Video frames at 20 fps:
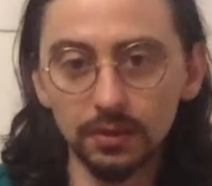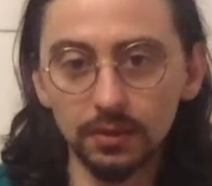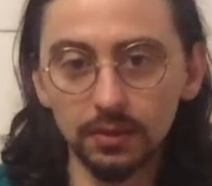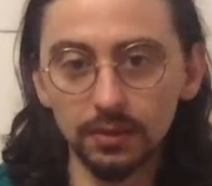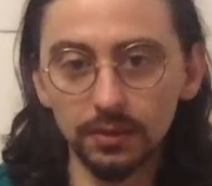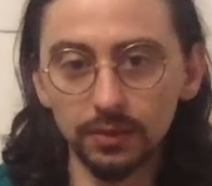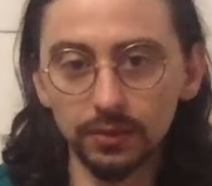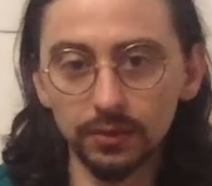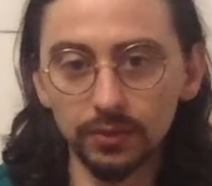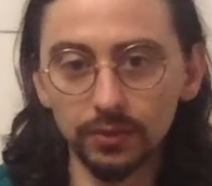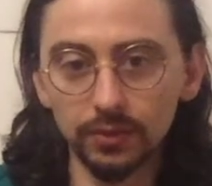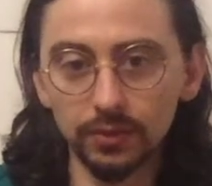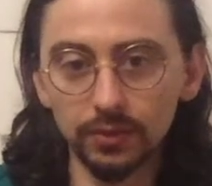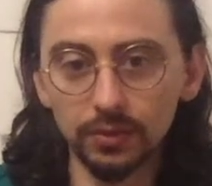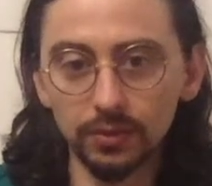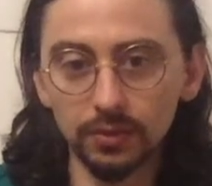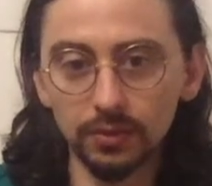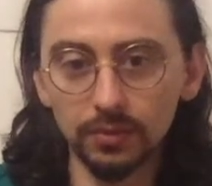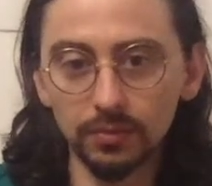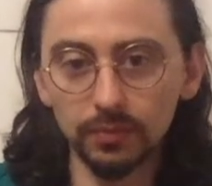you should
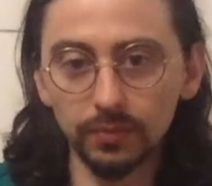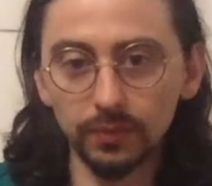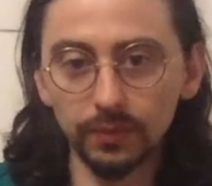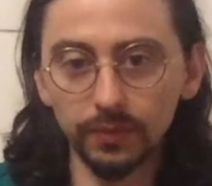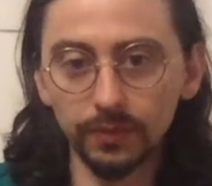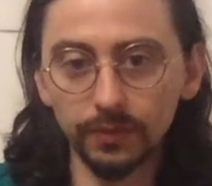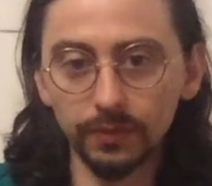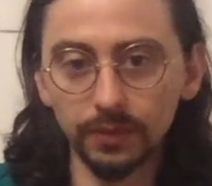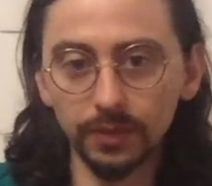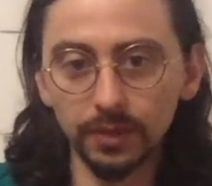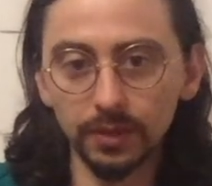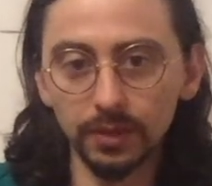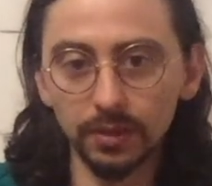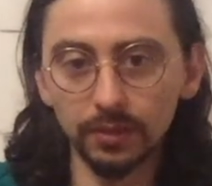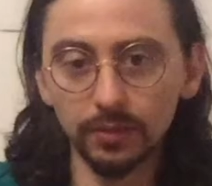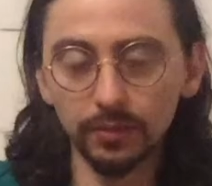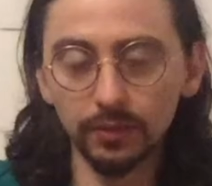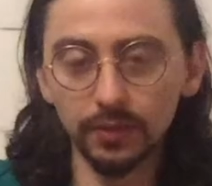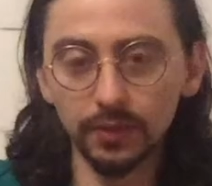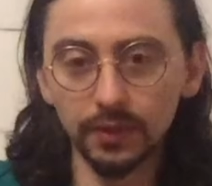not move your finger
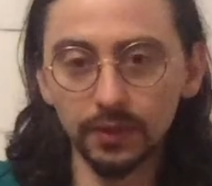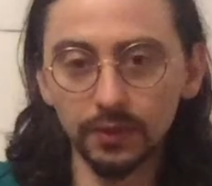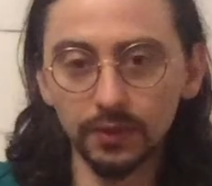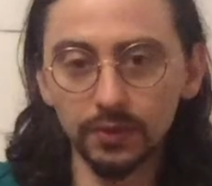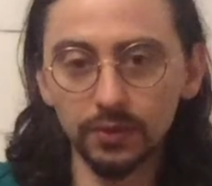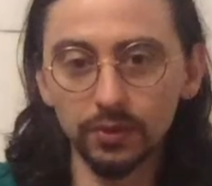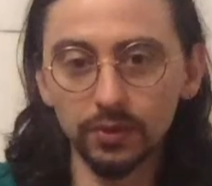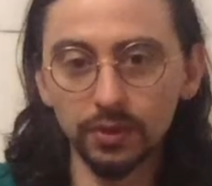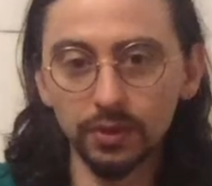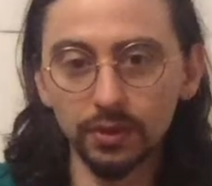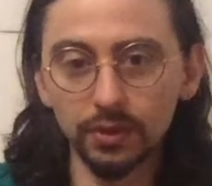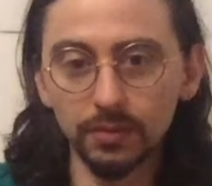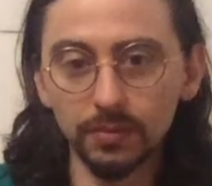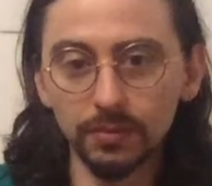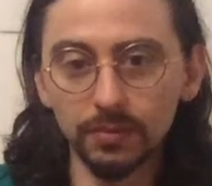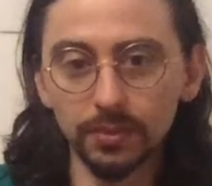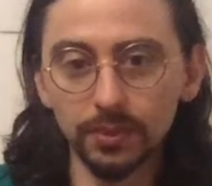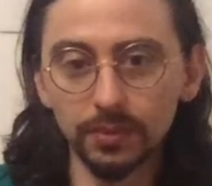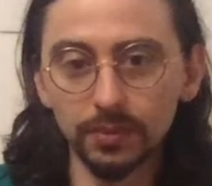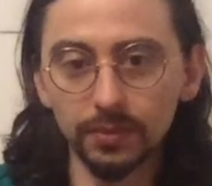with this joint,
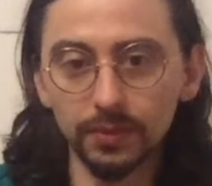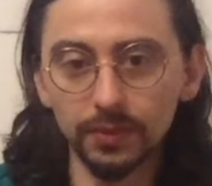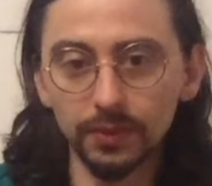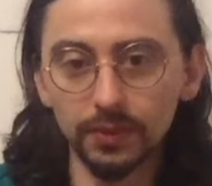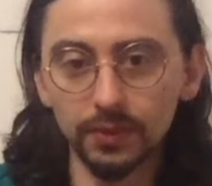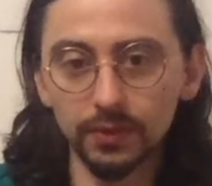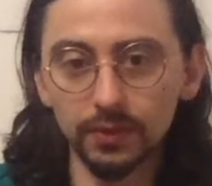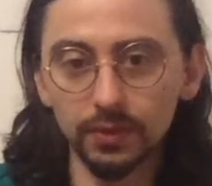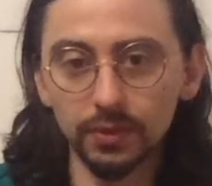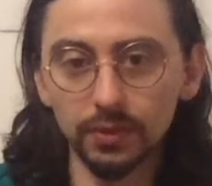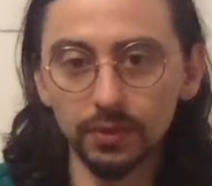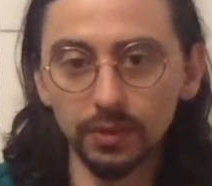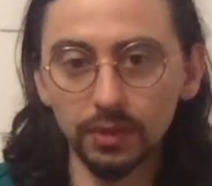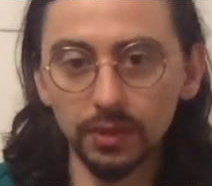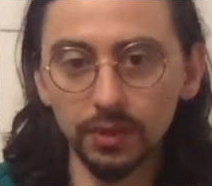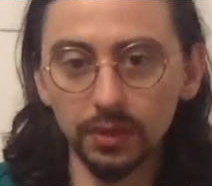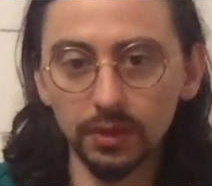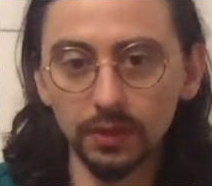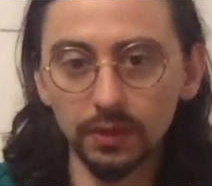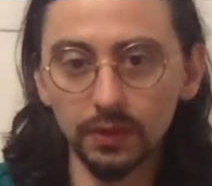but with this joint like
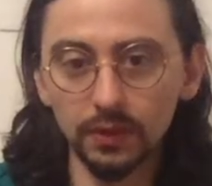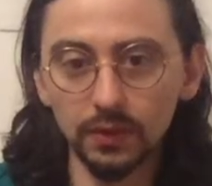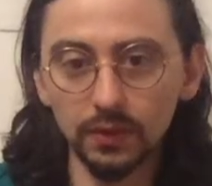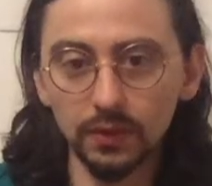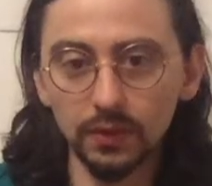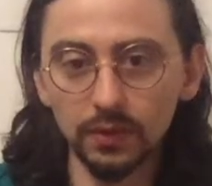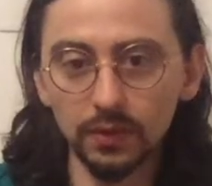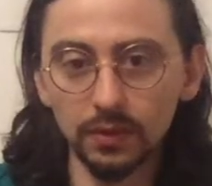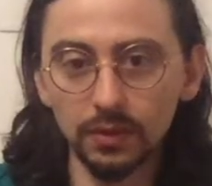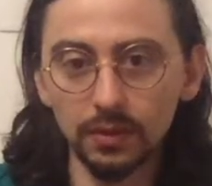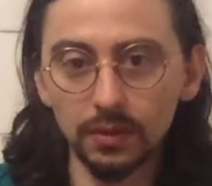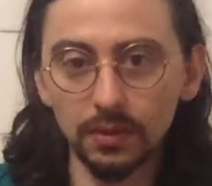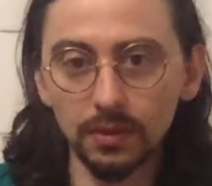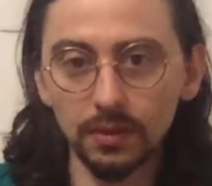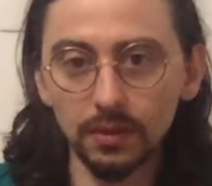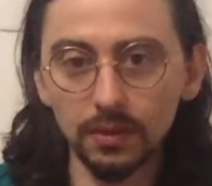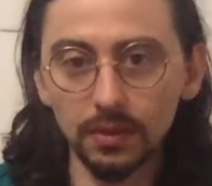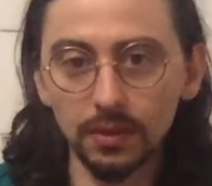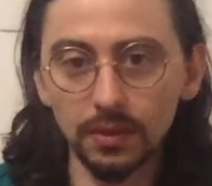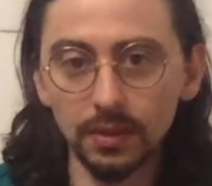this.
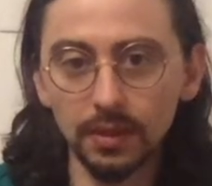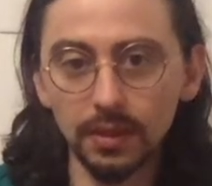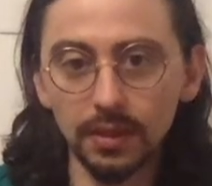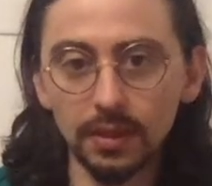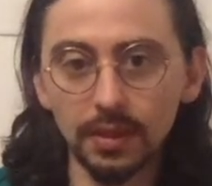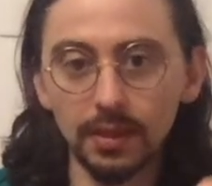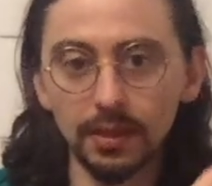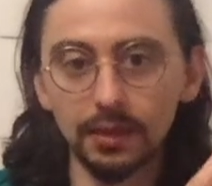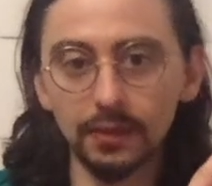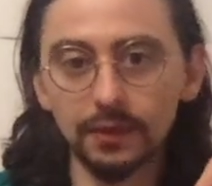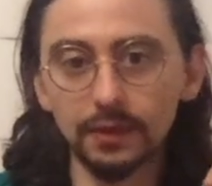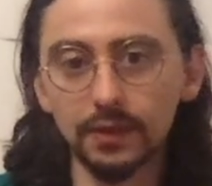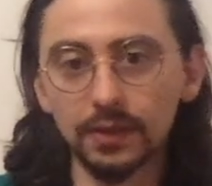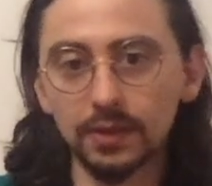And it's